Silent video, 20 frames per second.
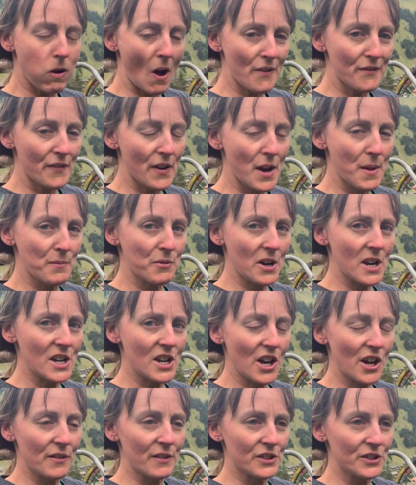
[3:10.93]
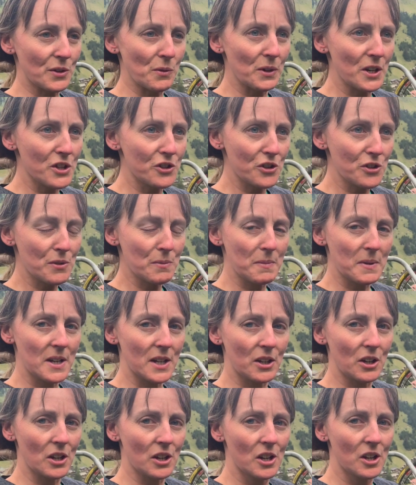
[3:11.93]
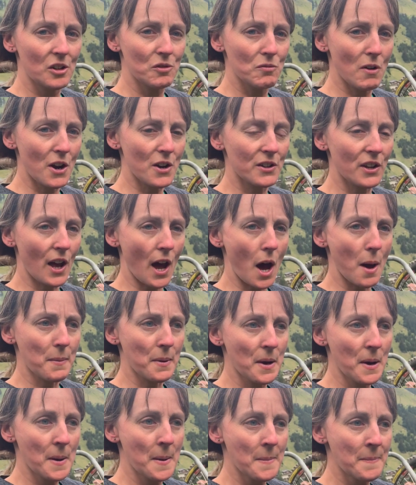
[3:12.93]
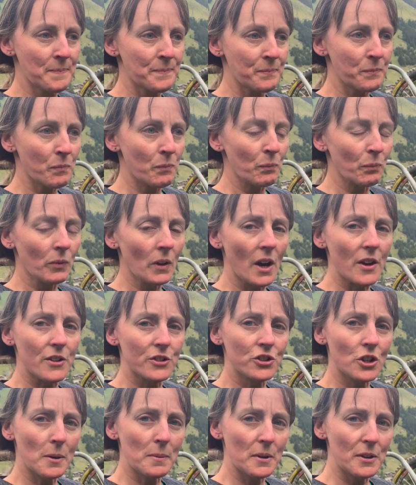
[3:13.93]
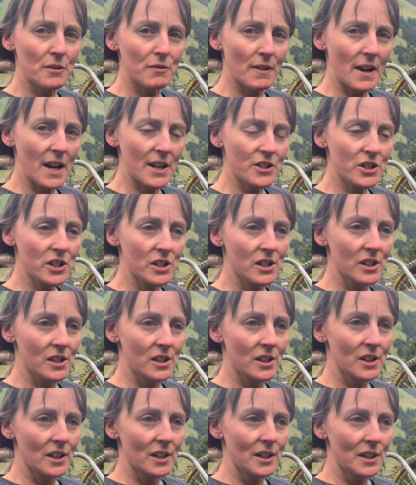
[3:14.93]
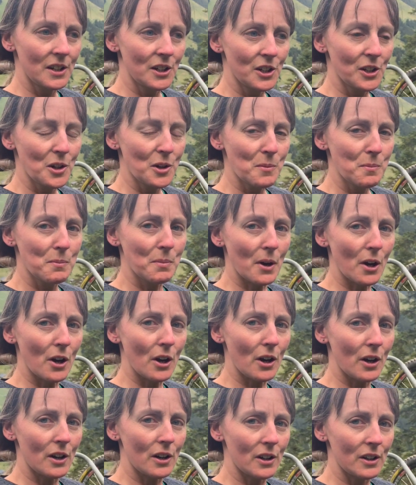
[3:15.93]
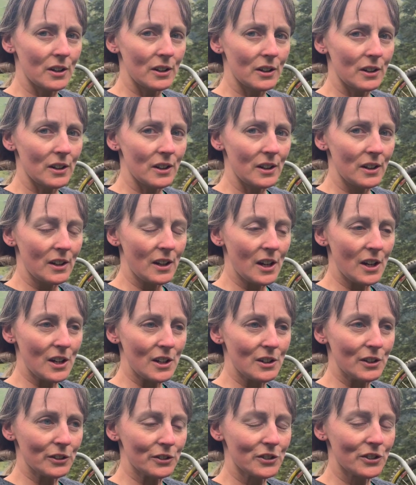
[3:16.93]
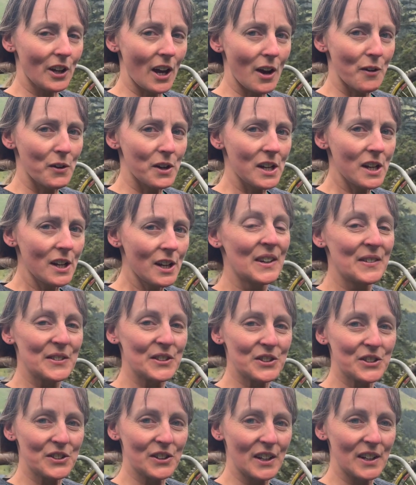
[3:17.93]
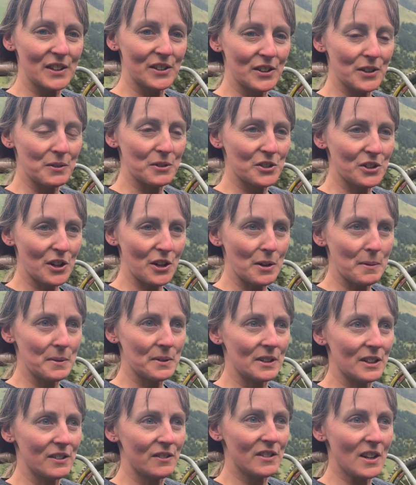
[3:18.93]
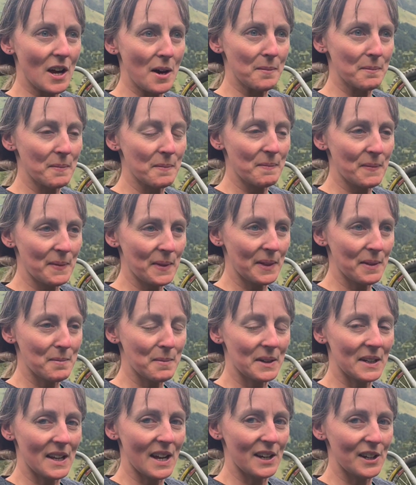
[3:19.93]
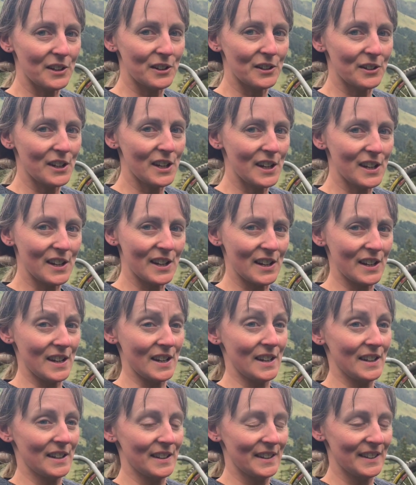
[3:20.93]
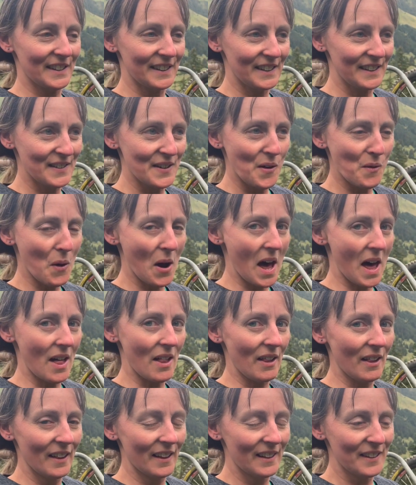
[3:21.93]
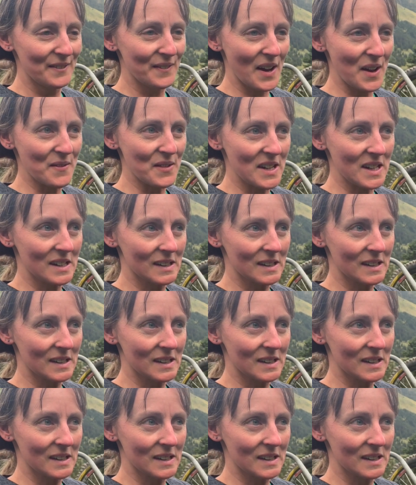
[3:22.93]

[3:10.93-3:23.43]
Feeling pretty nervous. I want to do the big road gap at the top on the red, but it looks scary. We're just going up on the lift now. I'm planning on hitting it. Well, maybe.